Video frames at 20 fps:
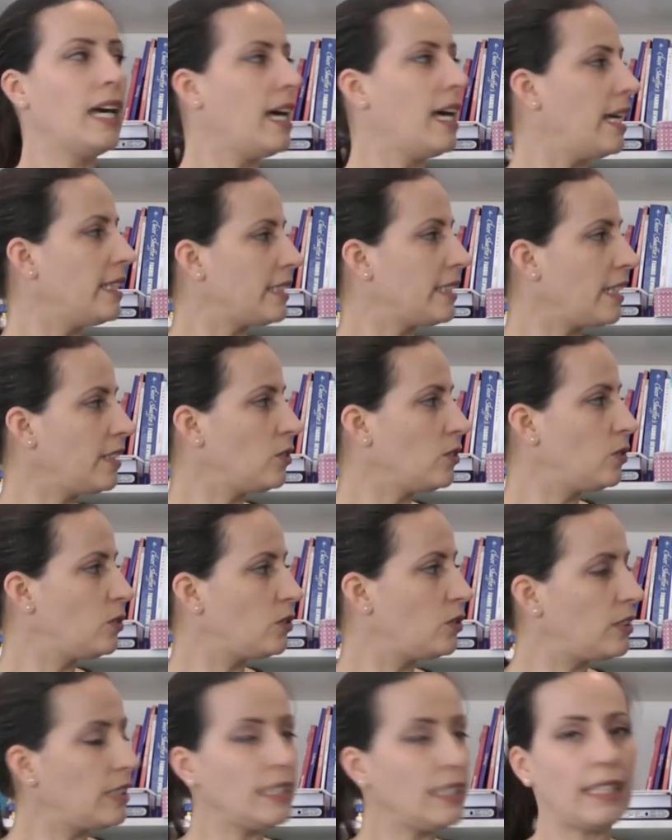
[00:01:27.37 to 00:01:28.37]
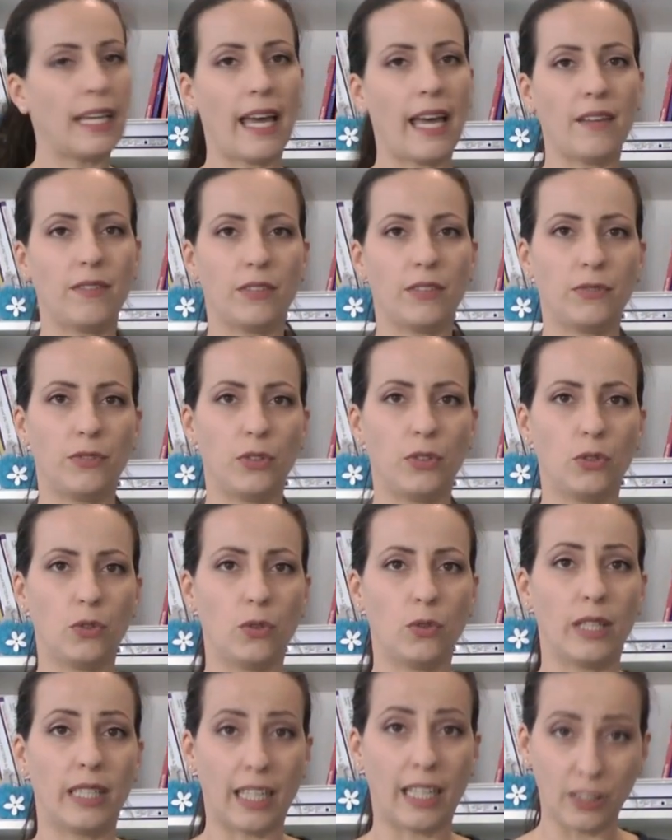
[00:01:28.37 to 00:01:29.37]
And I did have a
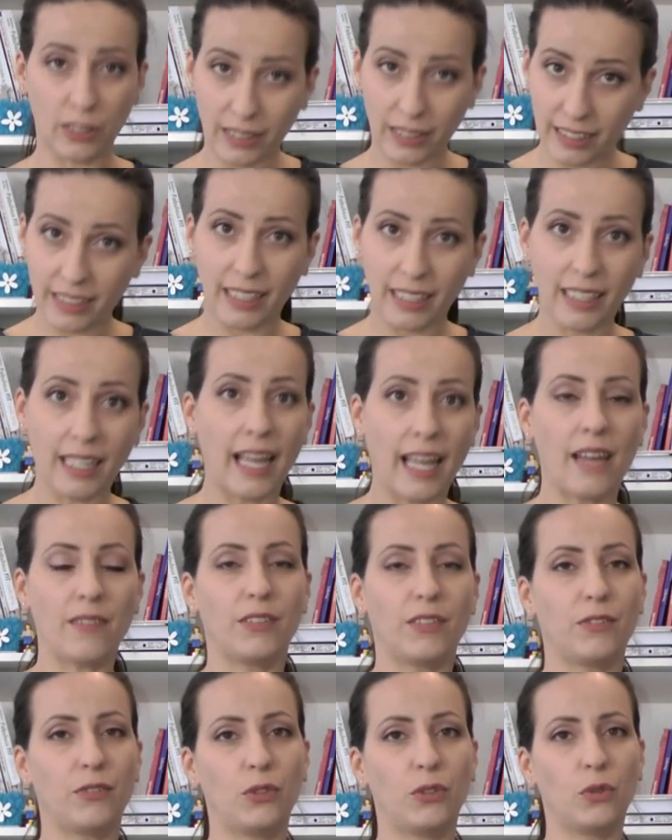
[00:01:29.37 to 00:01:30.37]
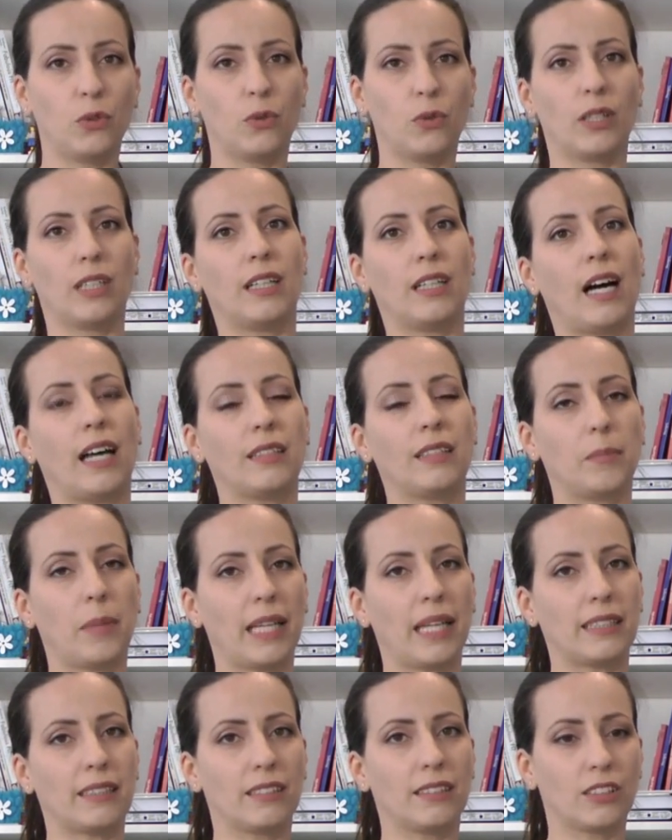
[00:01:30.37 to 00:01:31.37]
few, and I still have a few other
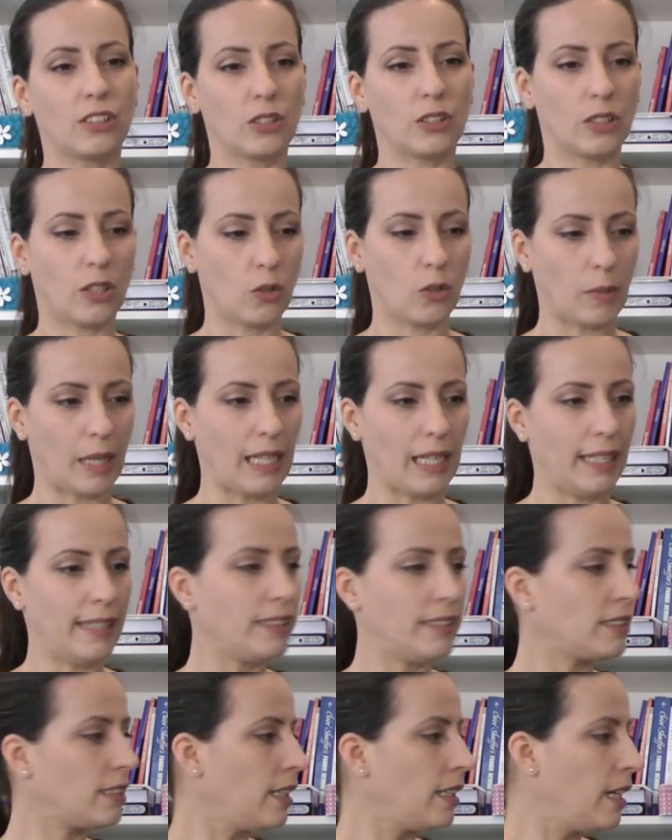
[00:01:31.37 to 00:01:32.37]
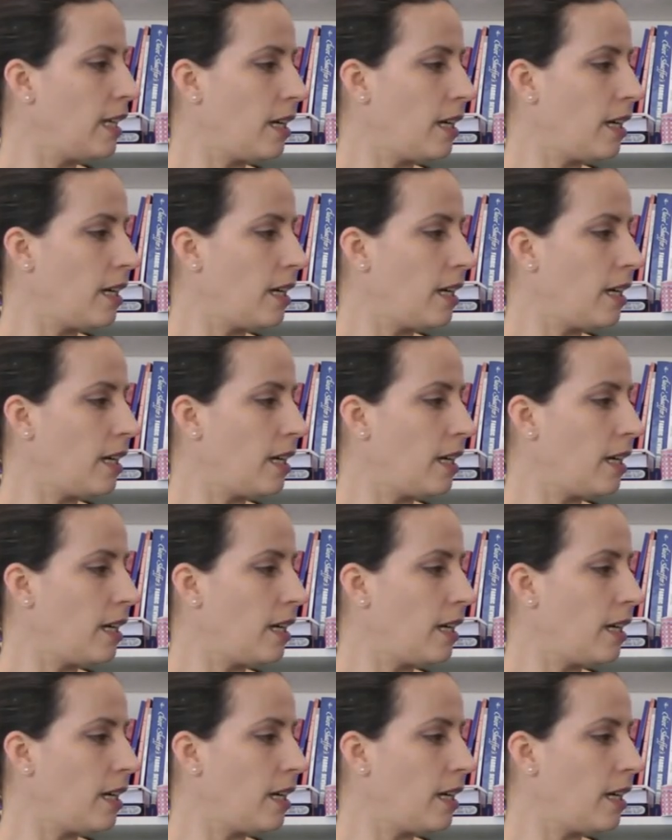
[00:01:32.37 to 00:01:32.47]
patterns on my list.